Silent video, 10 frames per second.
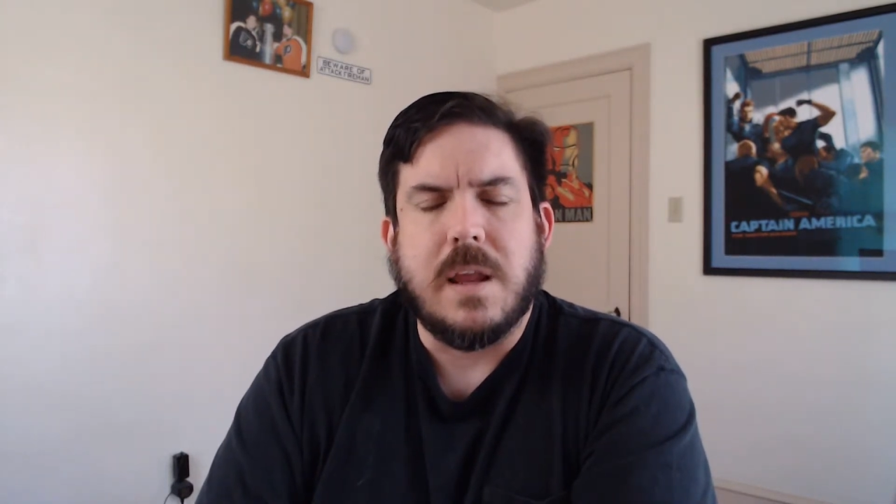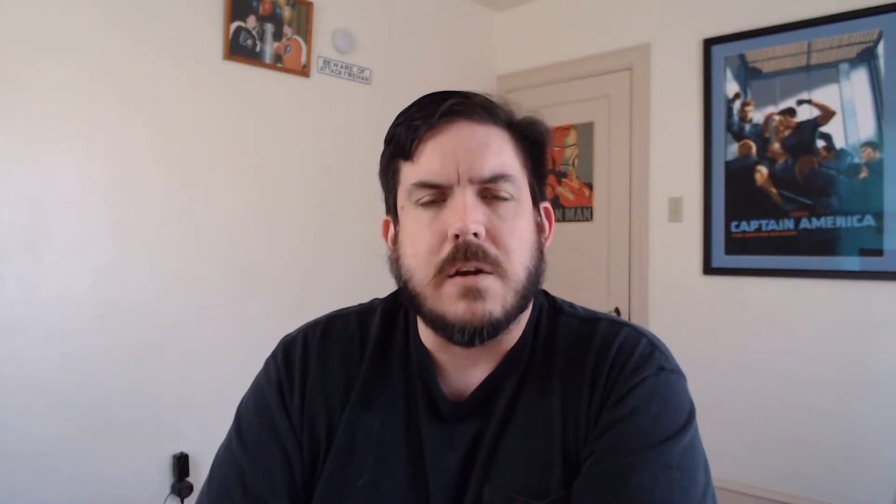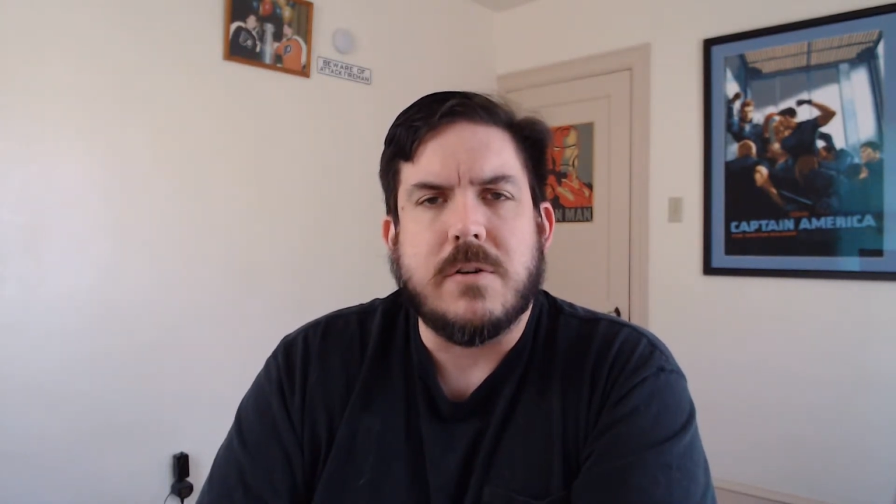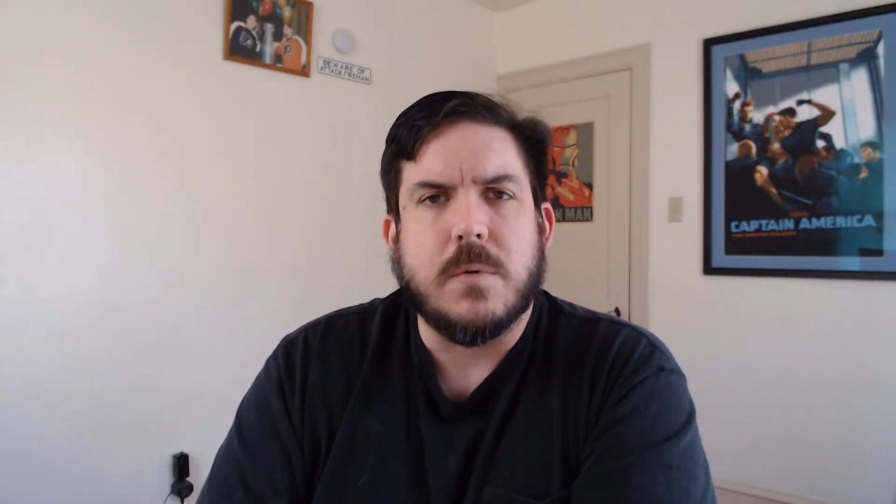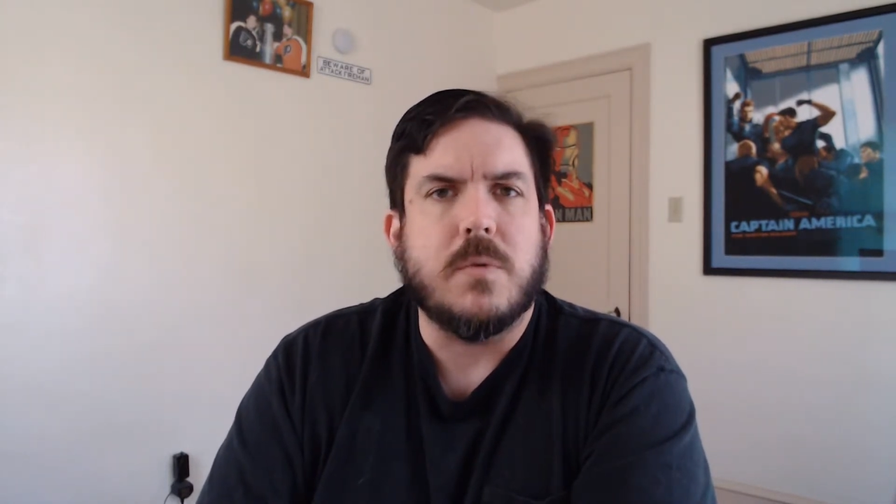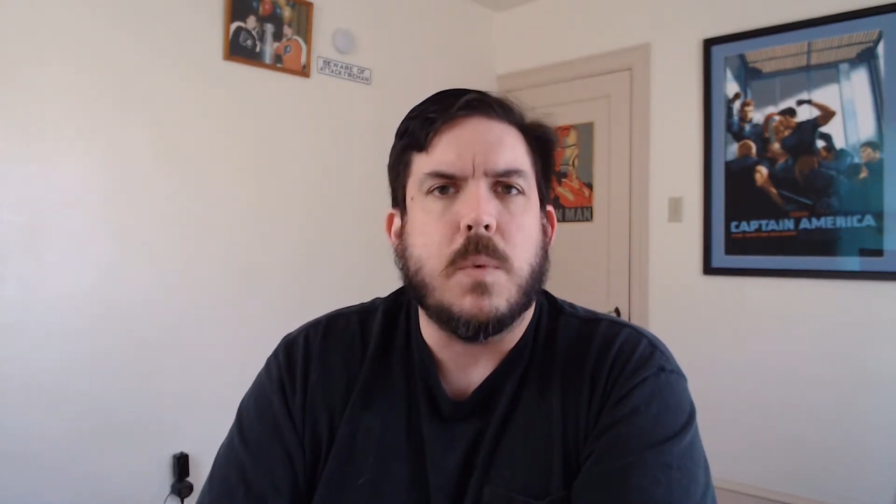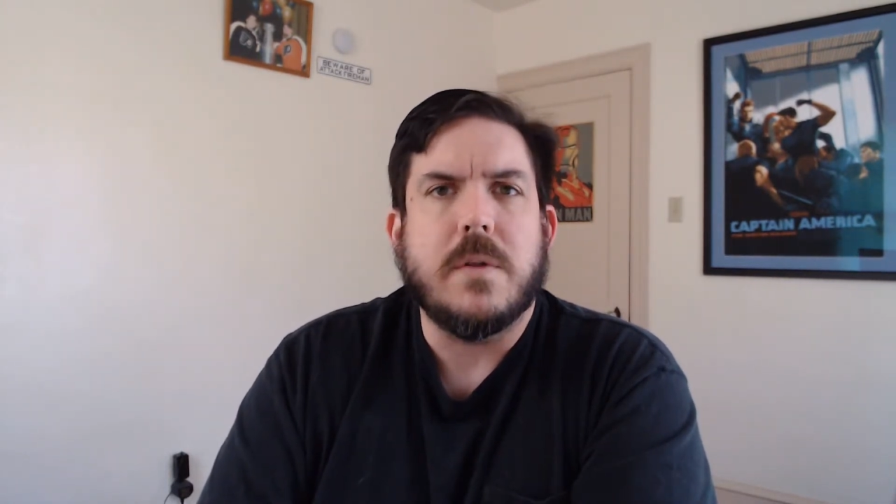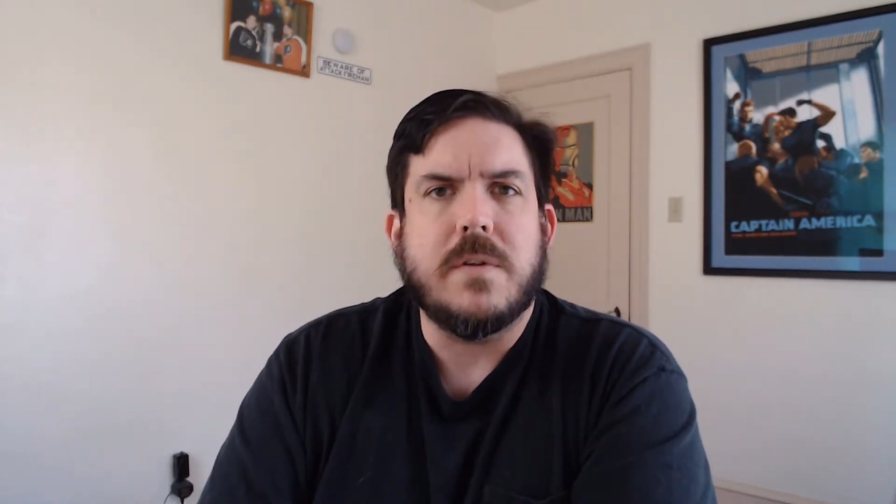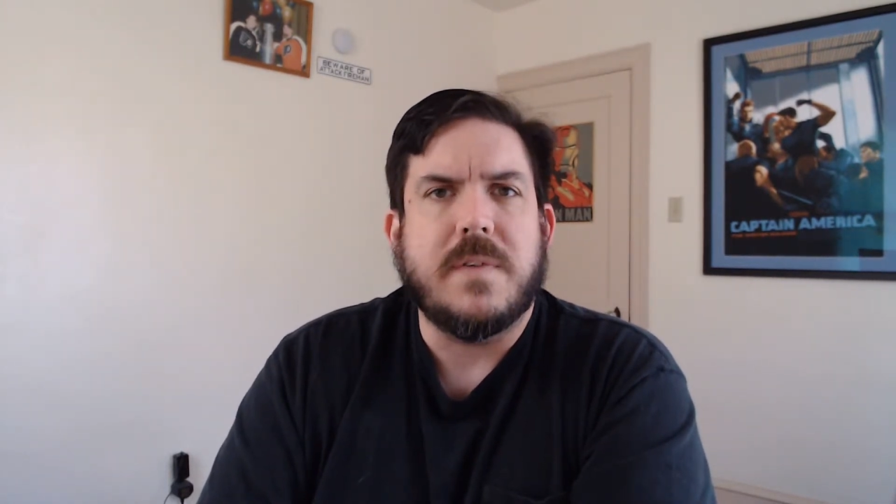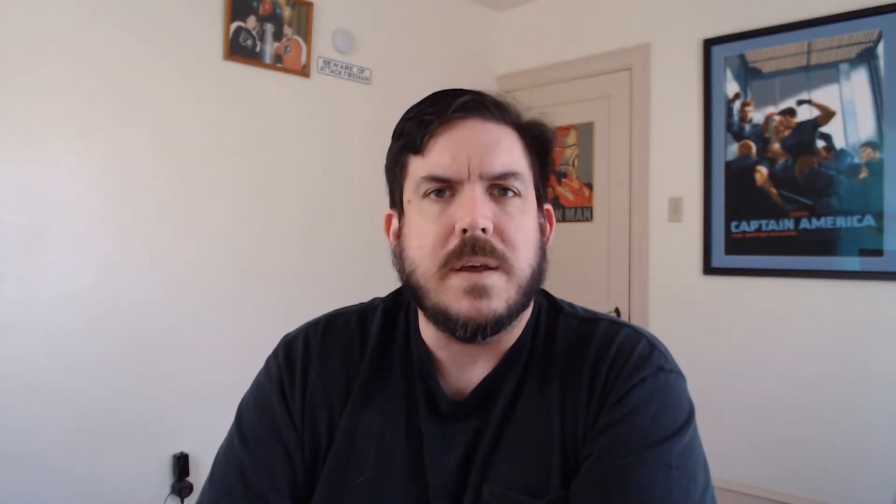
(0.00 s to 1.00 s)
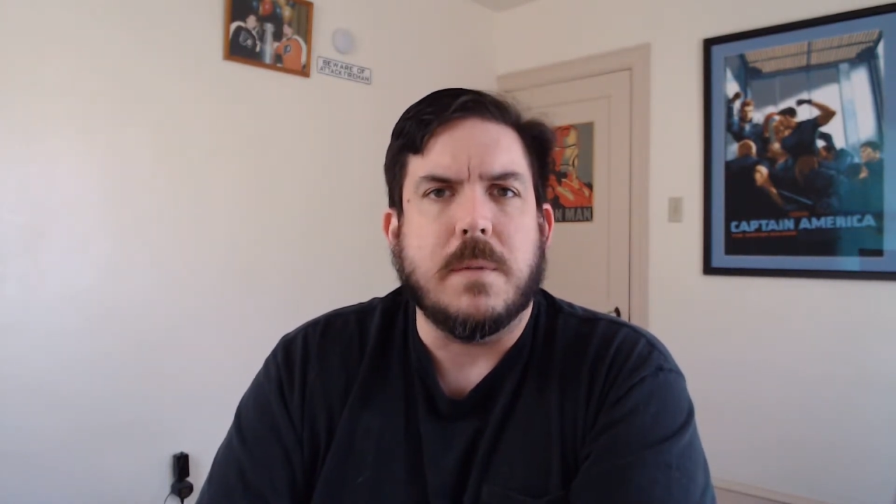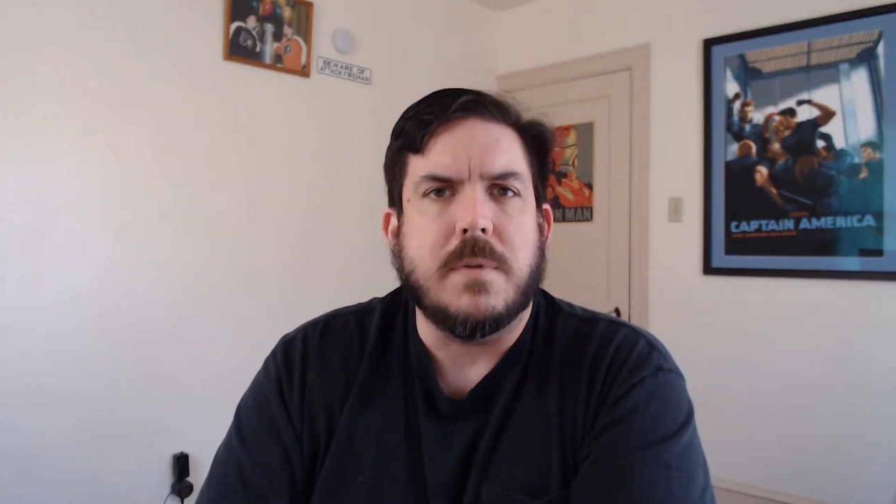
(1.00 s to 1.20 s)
character was well developed.